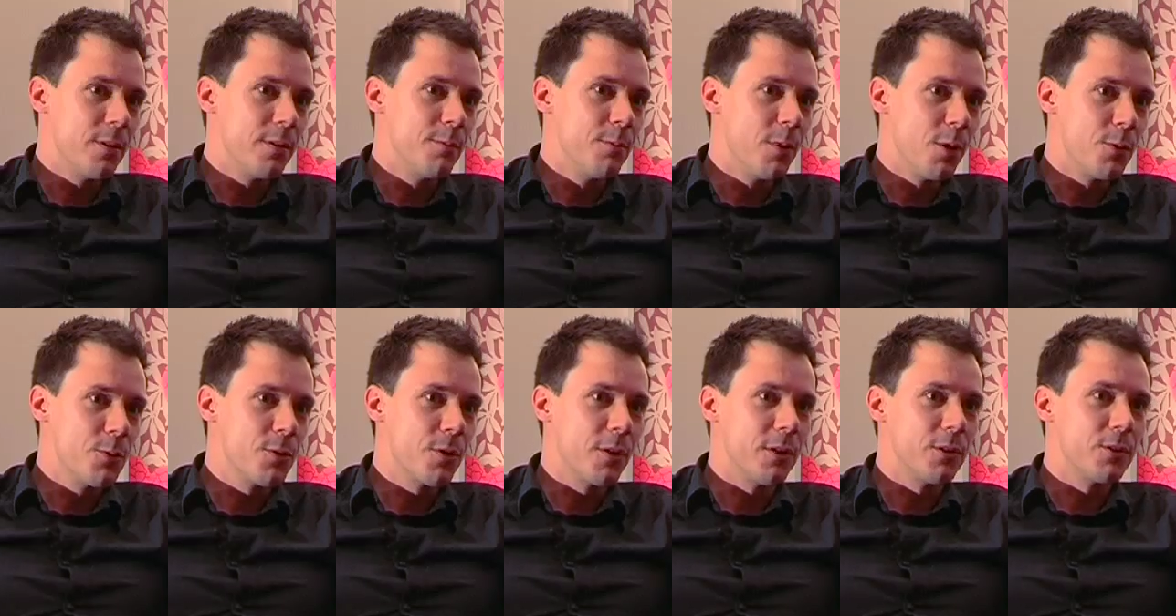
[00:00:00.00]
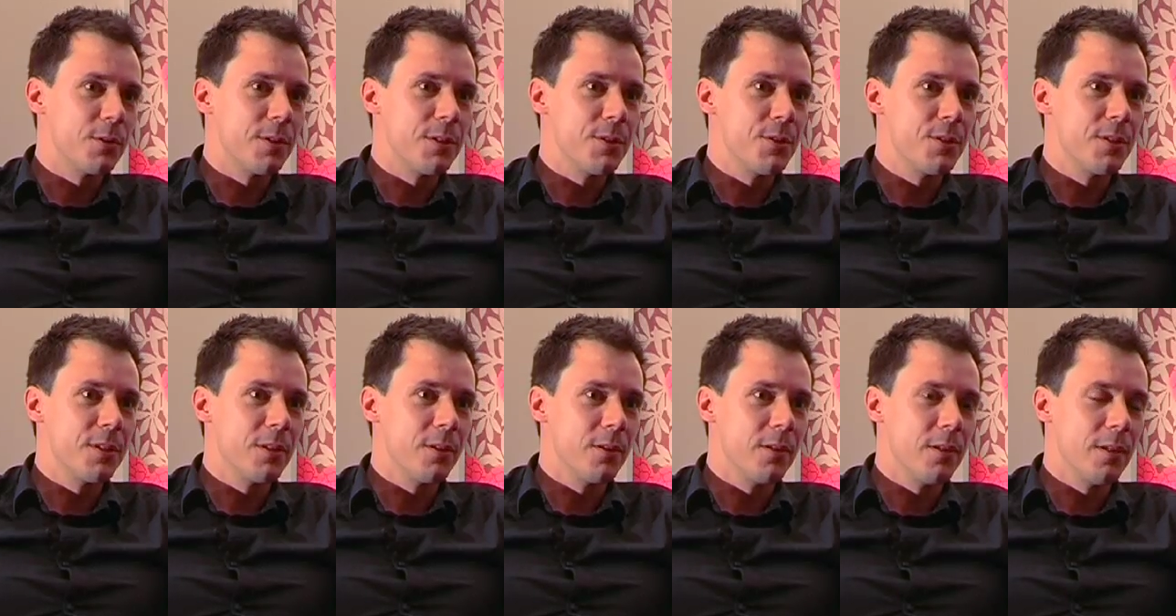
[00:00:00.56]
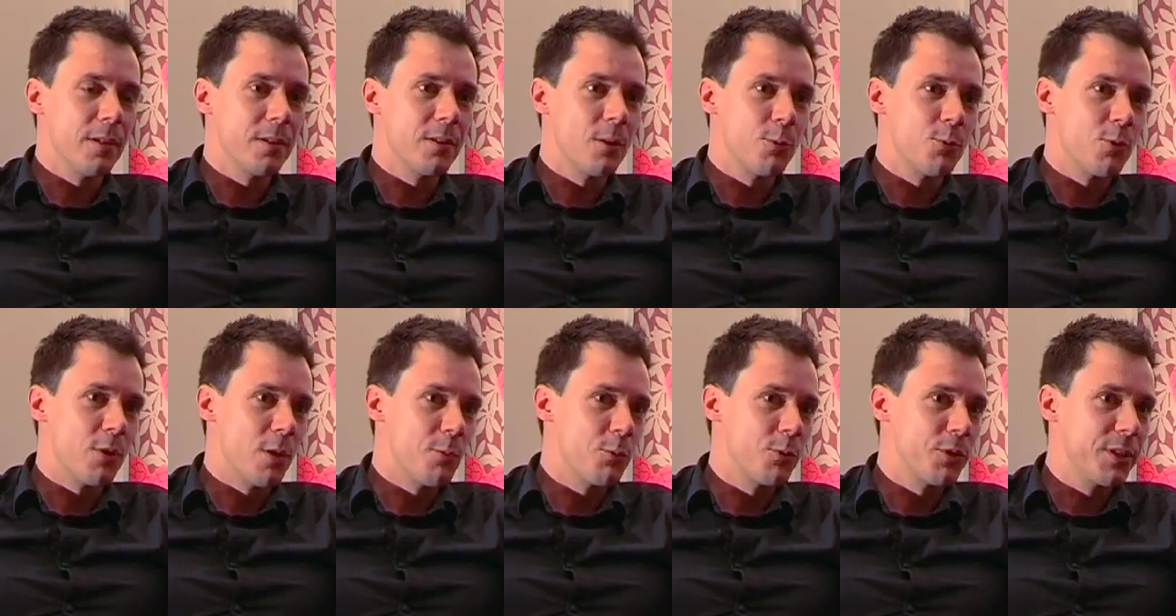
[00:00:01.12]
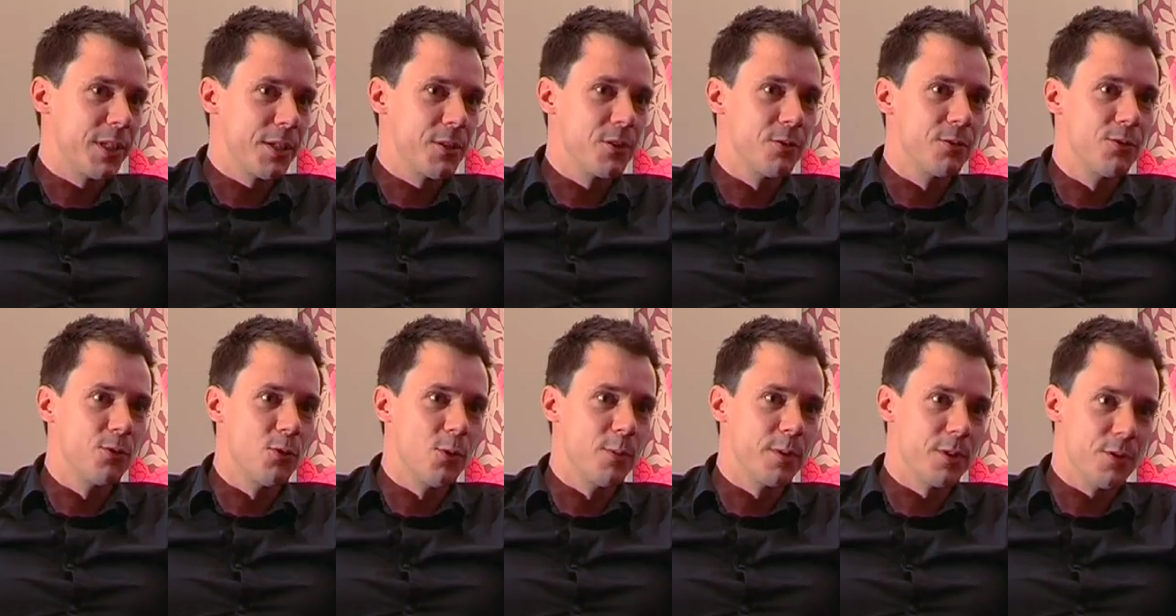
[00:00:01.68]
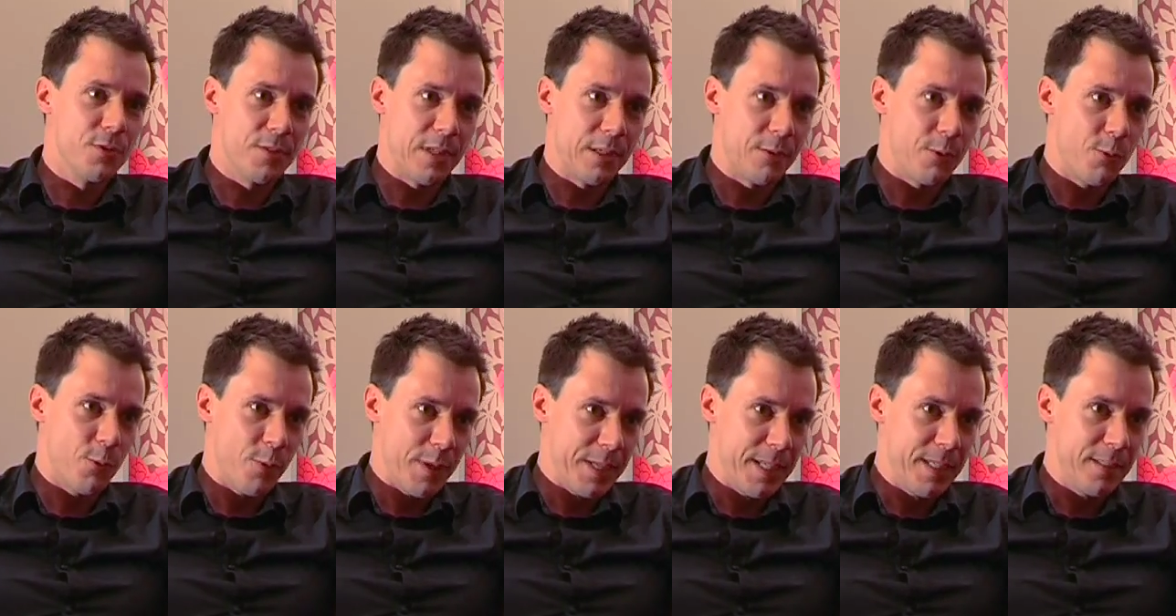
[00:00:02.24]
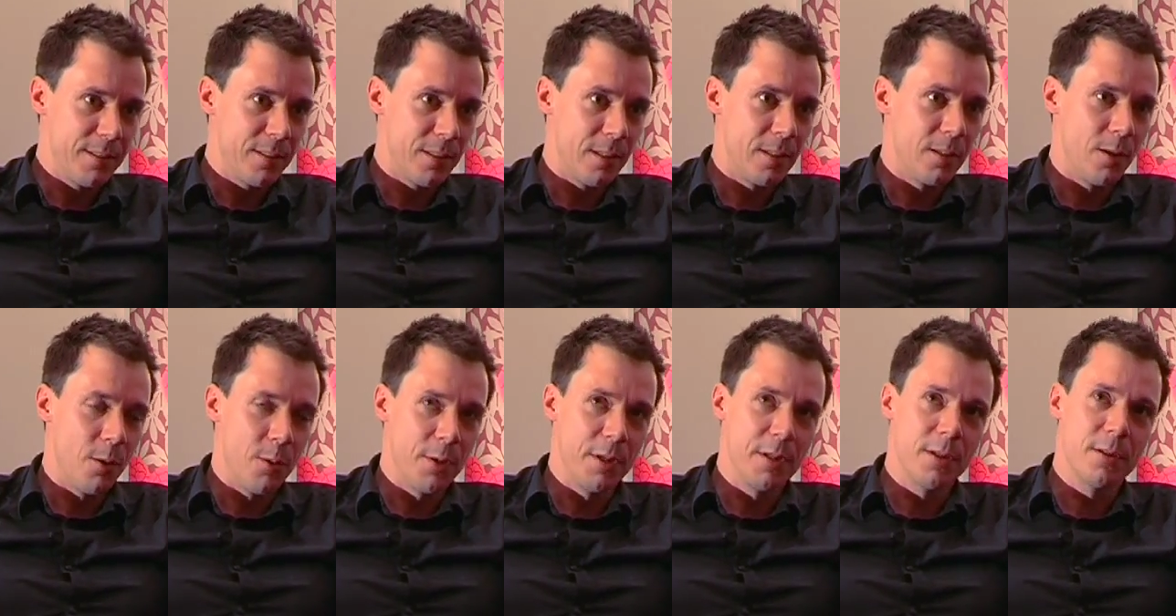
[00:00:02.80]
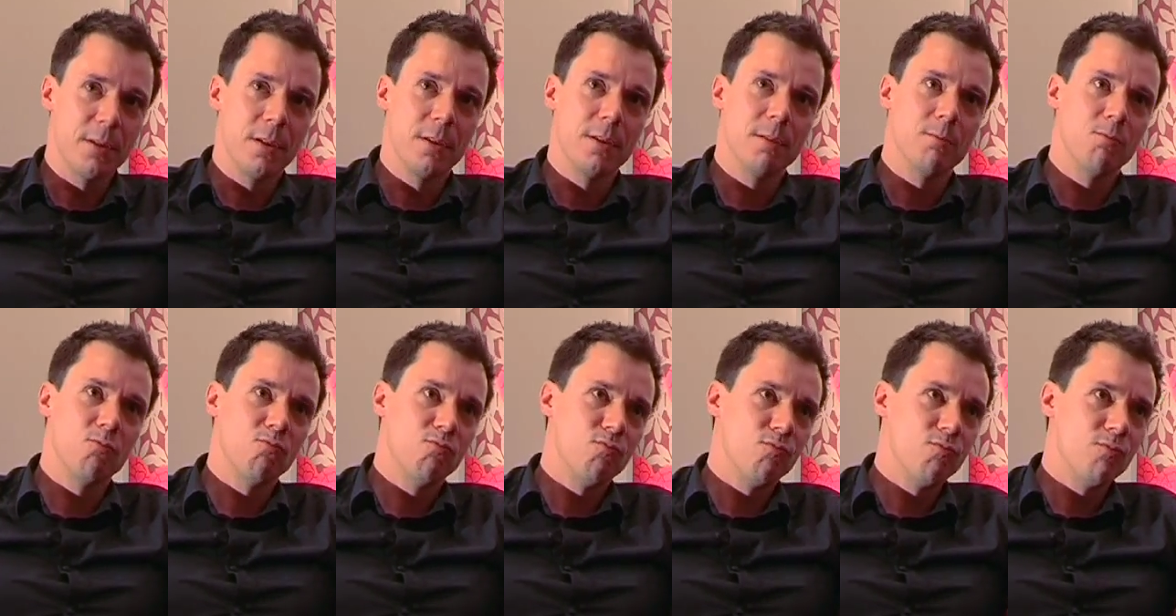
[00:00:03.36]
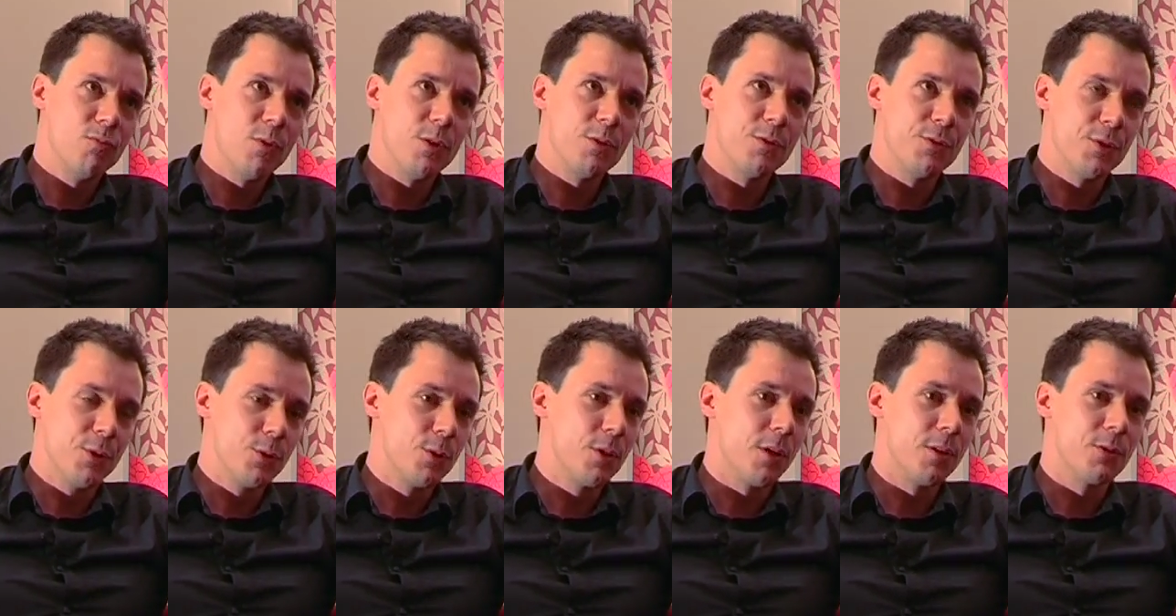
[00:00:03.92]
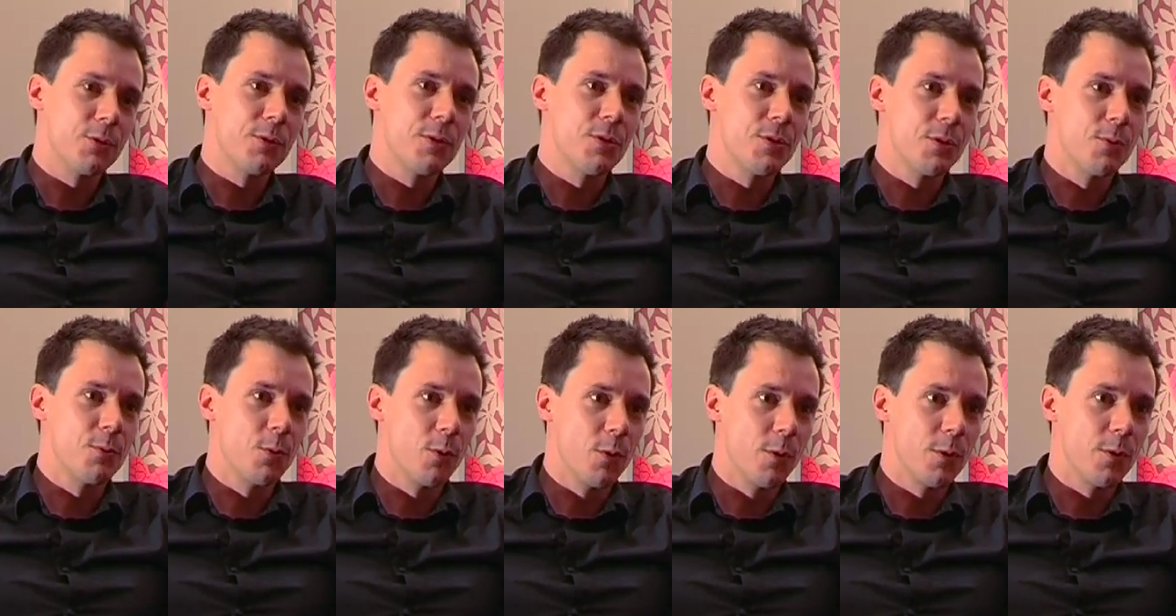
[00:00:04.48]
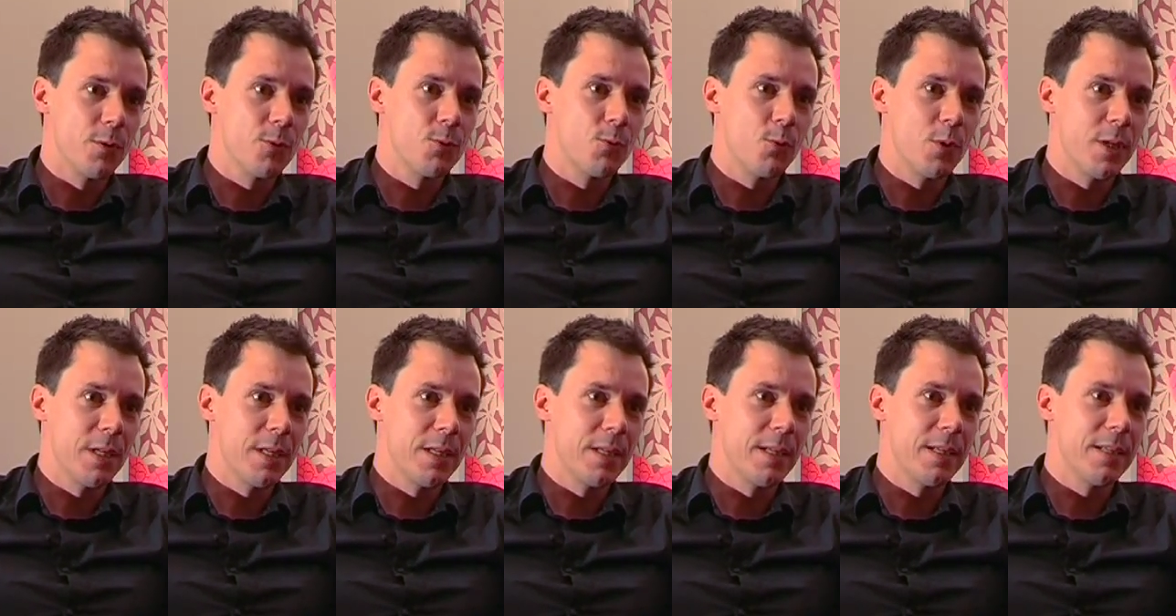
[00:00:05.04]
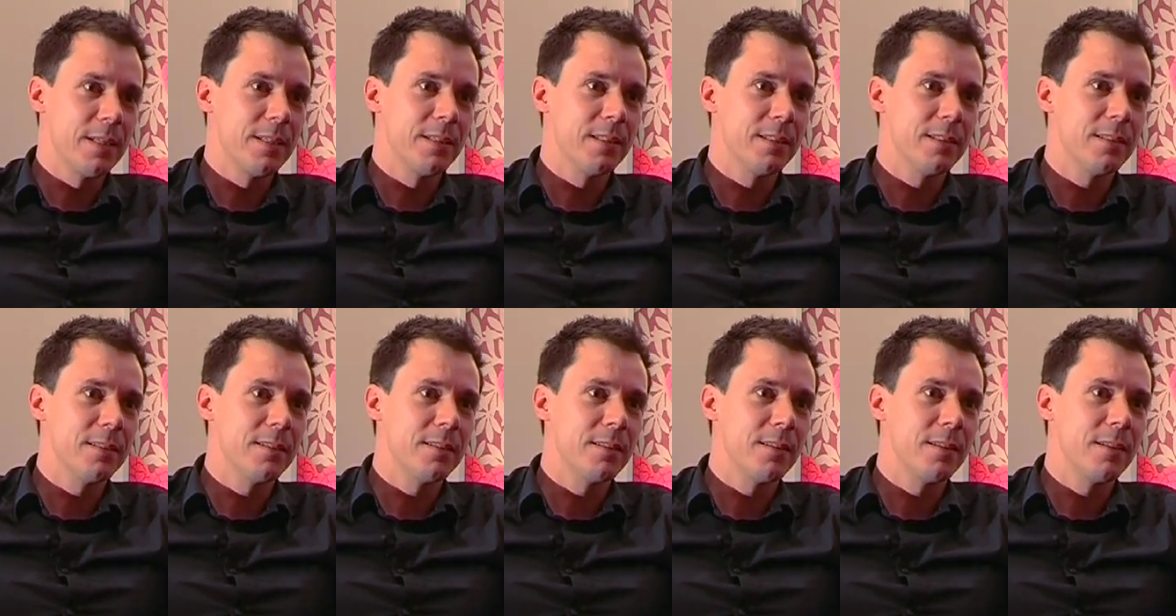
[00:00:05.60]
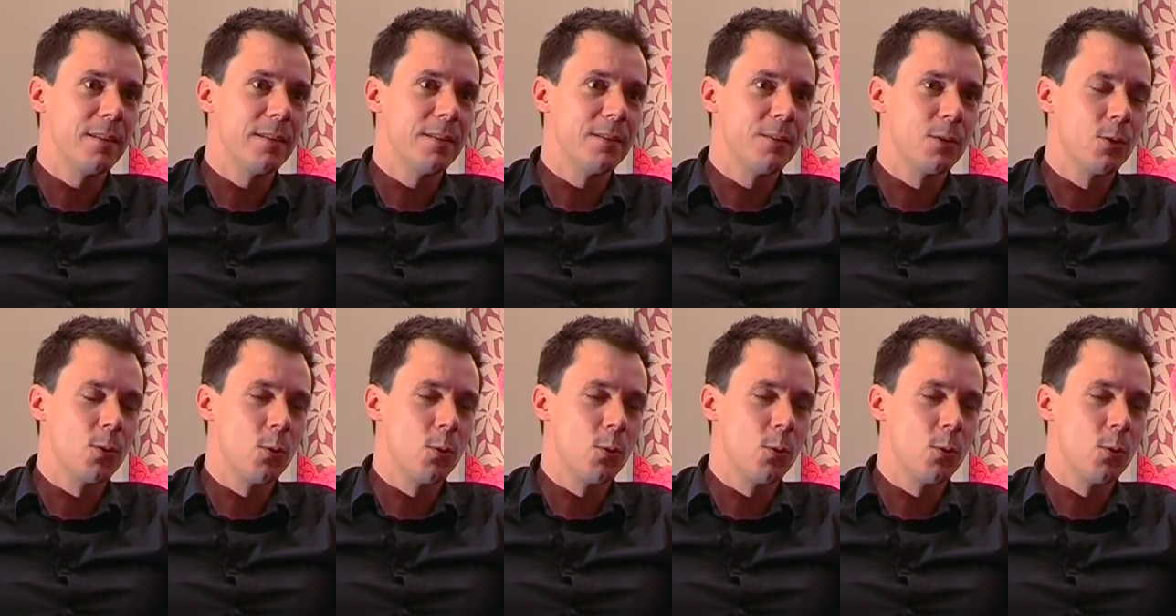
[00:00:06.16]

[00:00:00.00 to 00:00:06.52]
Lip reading: Most countries, like copyright protection format is very weak. There are only a few countries in the world where the